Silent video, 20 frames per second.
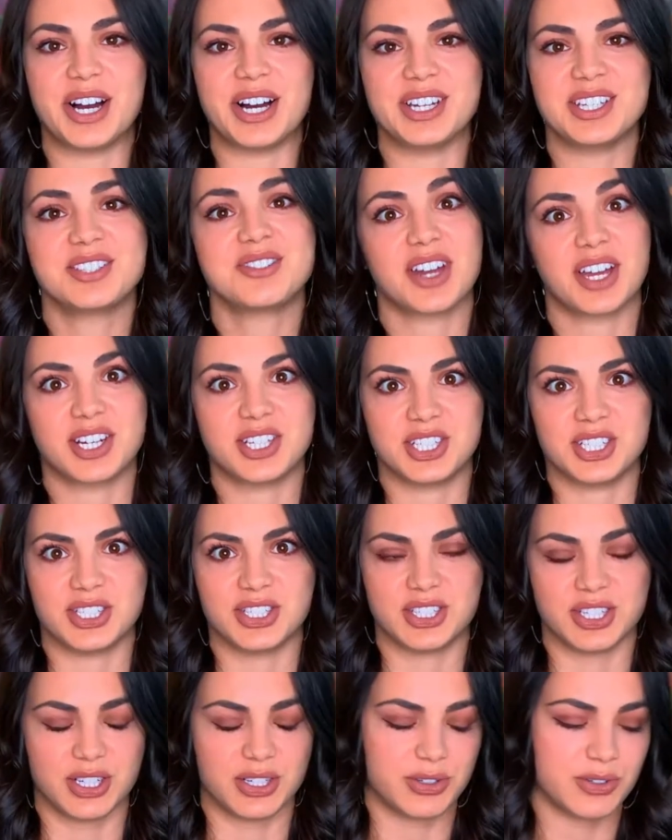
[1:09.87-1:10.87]
strategies
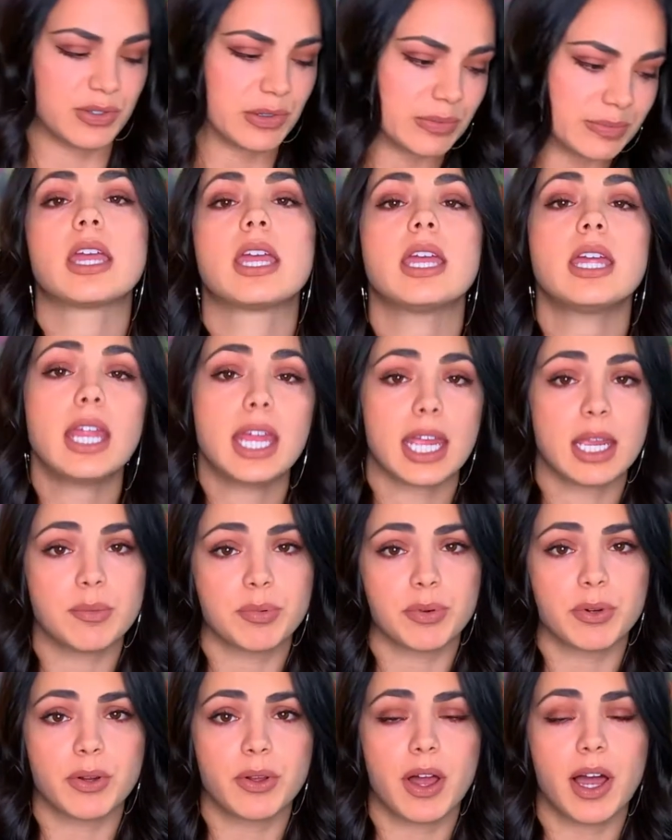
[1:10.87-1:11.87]
to use. In
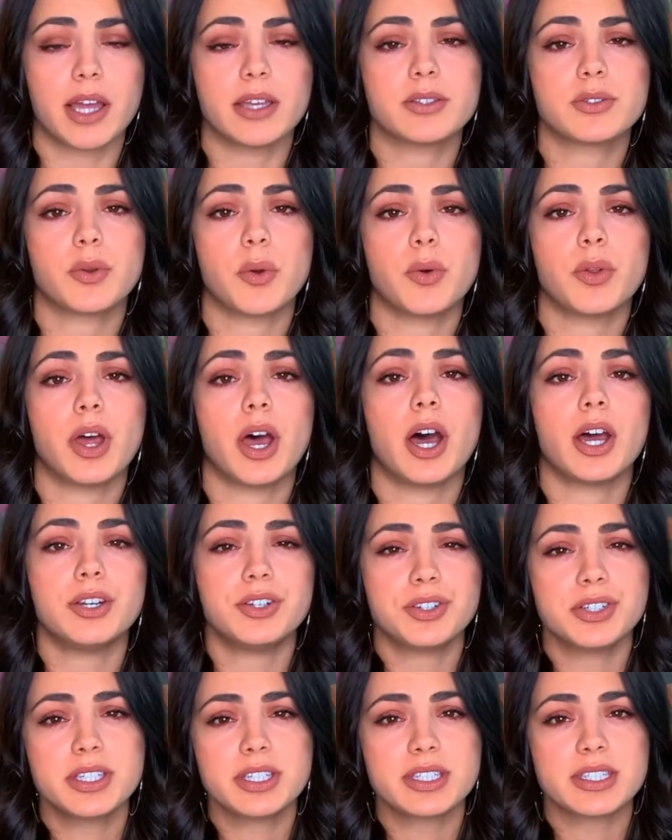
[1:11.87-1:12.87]
April, I sold
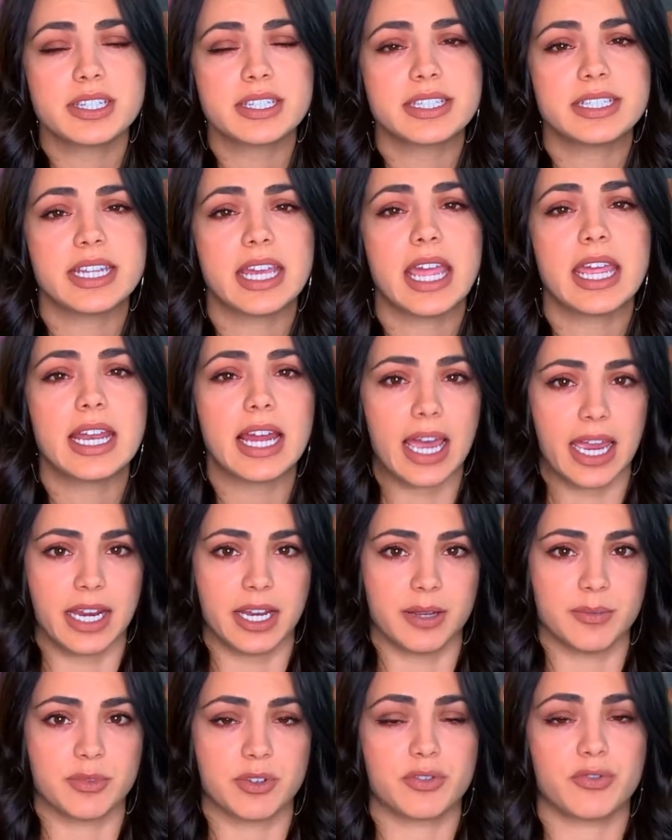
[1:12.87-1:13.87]
168
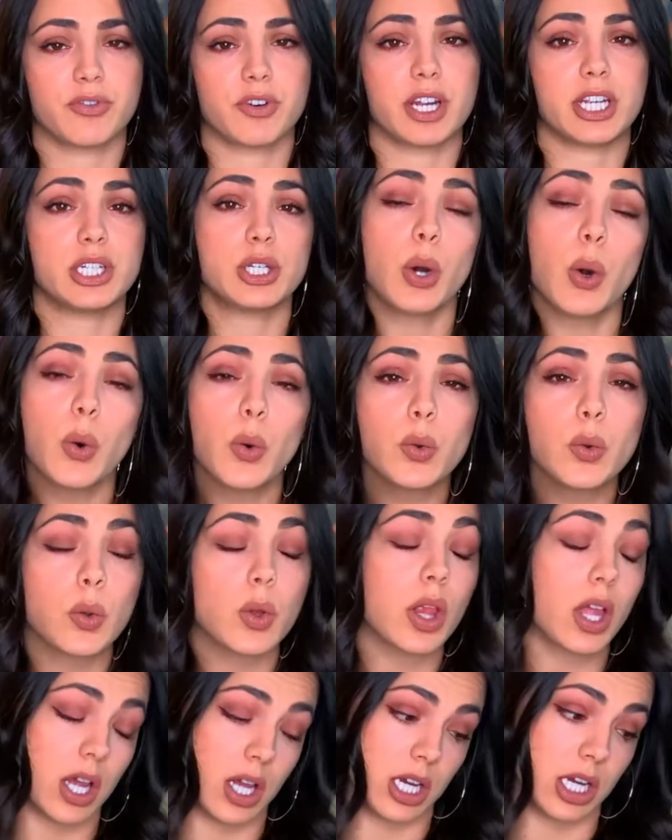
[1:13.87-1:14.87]
items for a
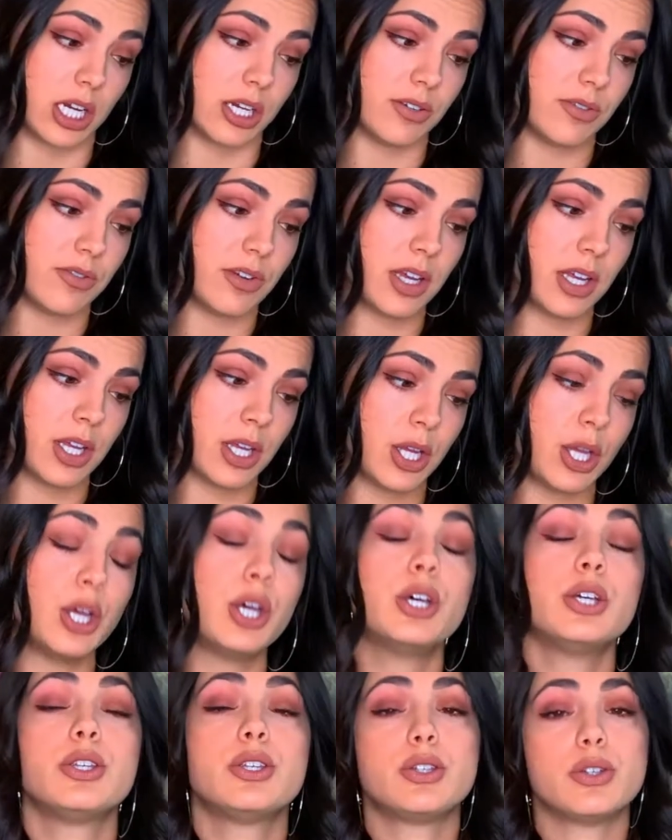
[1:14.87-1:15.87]
total of
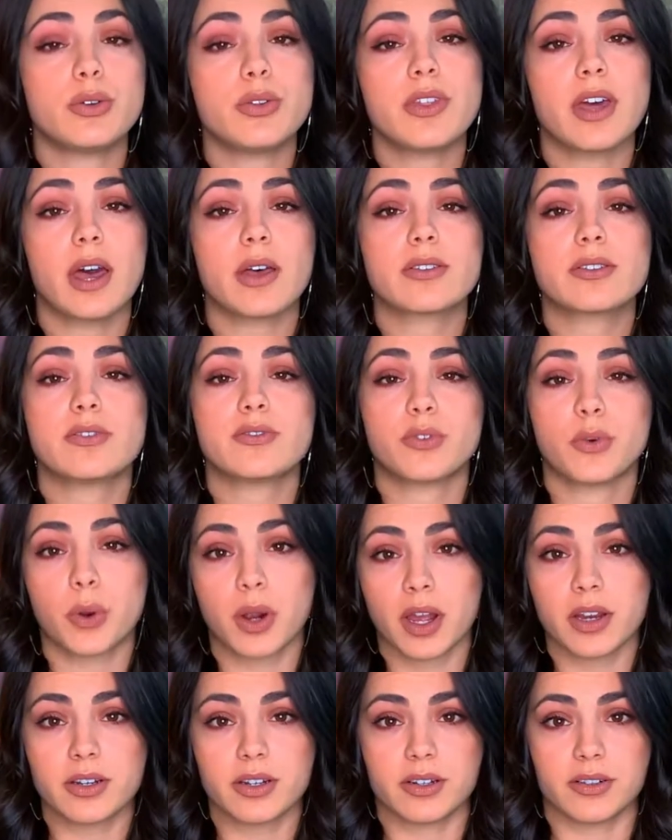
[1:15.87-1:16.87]

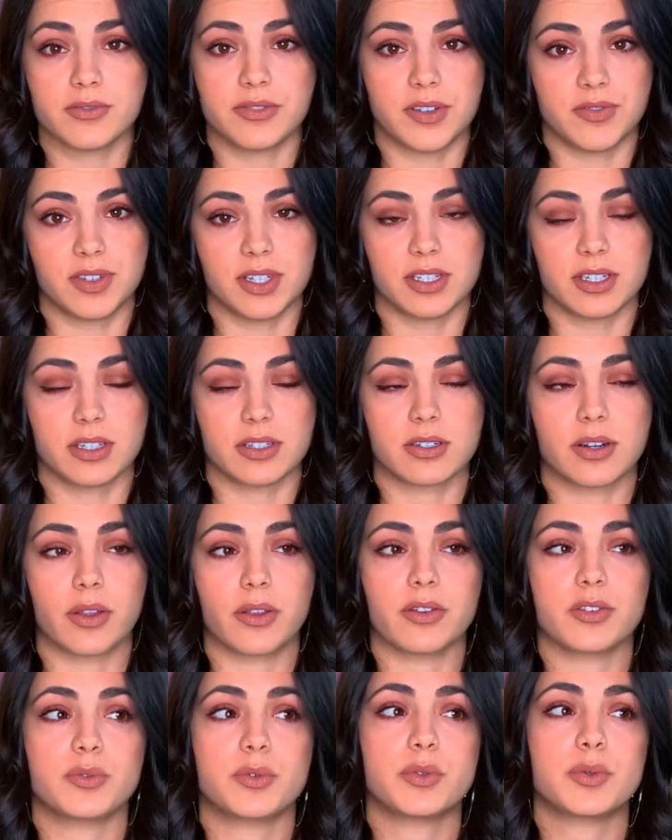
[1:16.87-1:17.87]

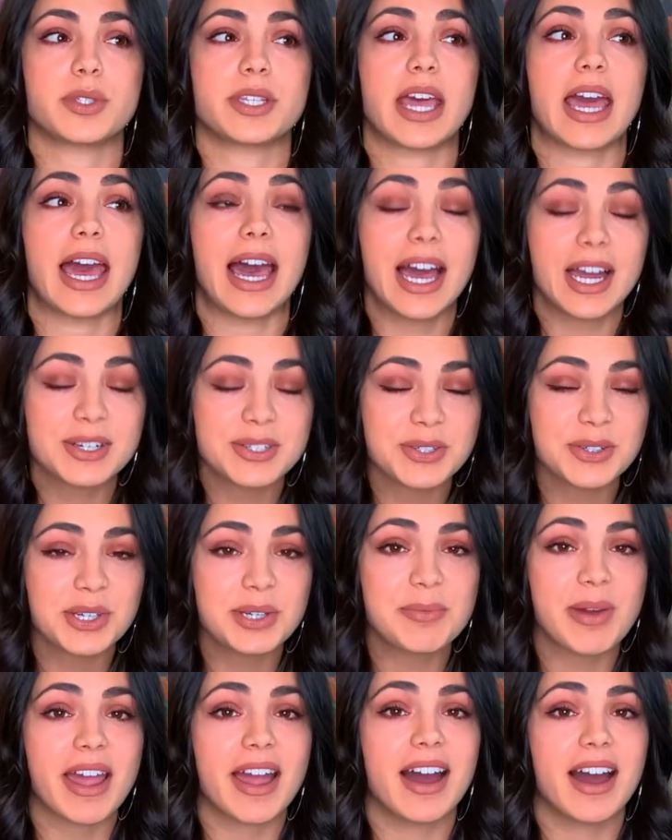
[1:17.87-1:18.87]
$2,456, which was actually
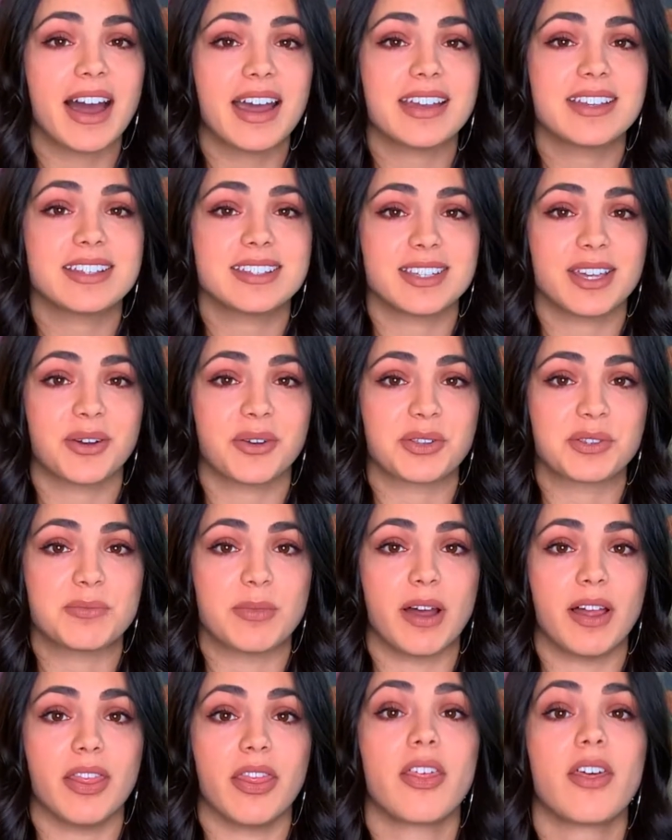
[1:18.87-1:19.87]
my highest sales
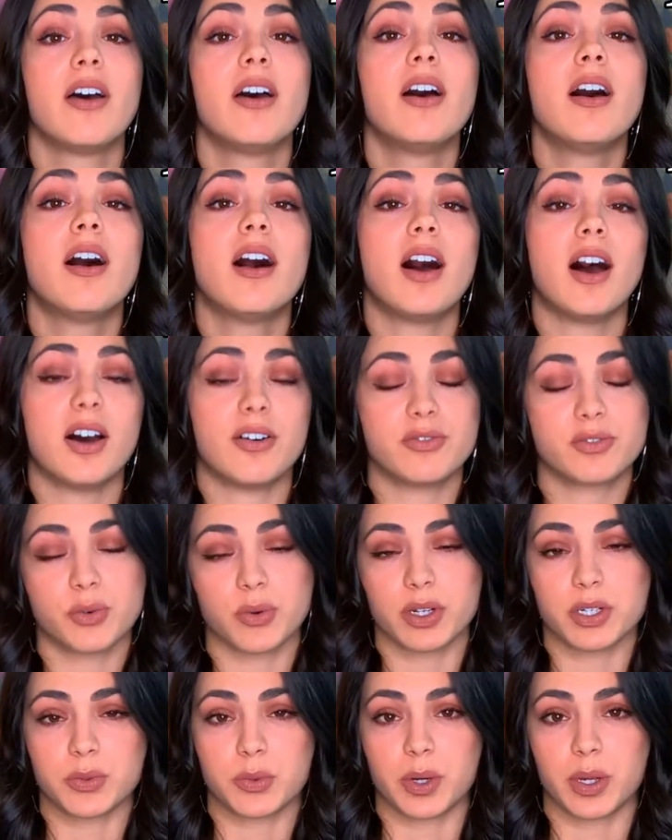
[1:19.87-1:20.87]
month of
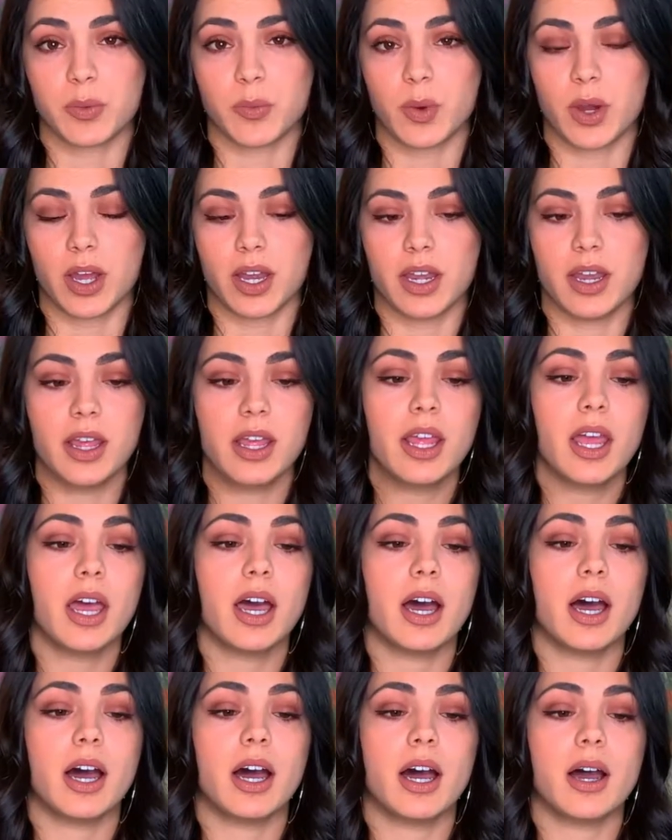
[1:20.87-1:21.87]
2021.
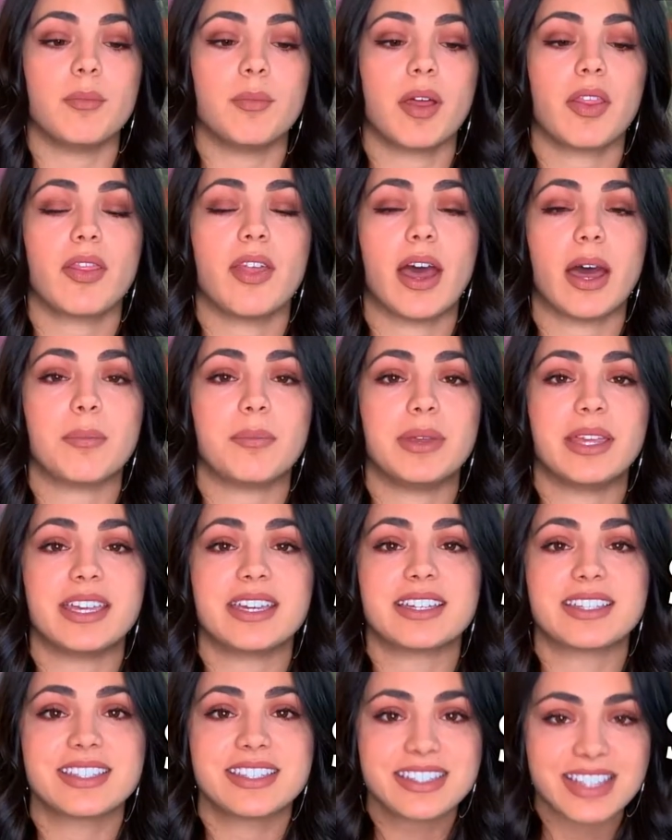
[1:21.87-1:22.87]
That
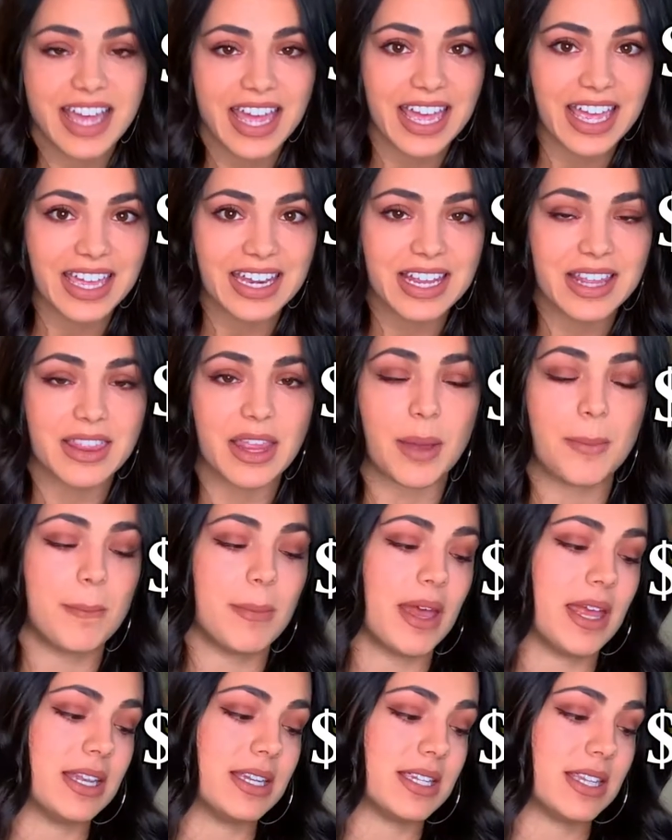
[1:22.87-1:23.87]
being said, that
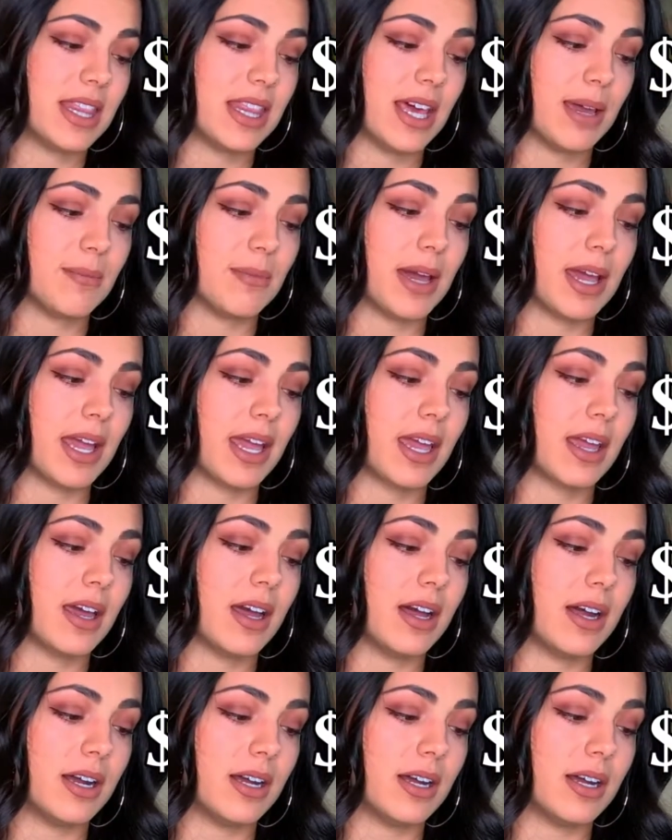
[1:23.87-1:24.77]
meant that my